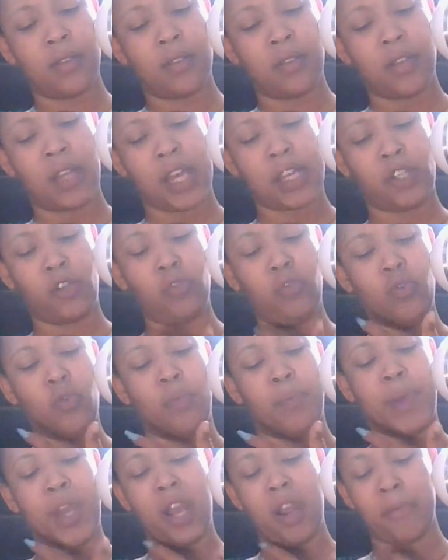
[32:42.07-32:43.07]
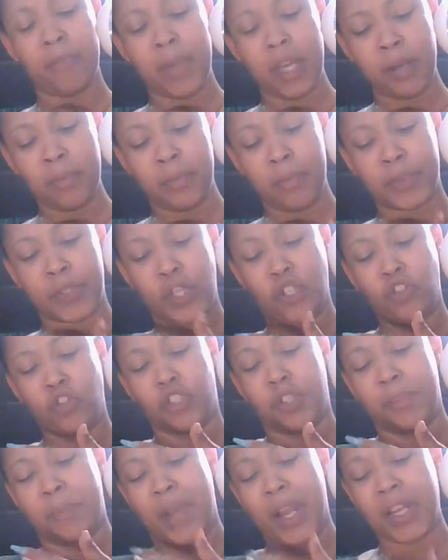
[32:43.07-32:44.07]
Like you do bare minimum, so you
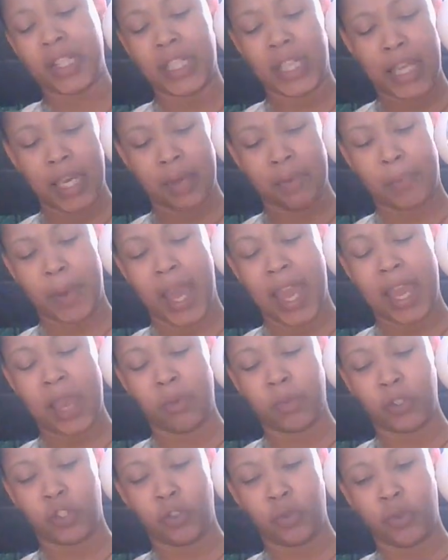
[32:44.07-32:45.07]
should barely get paid what you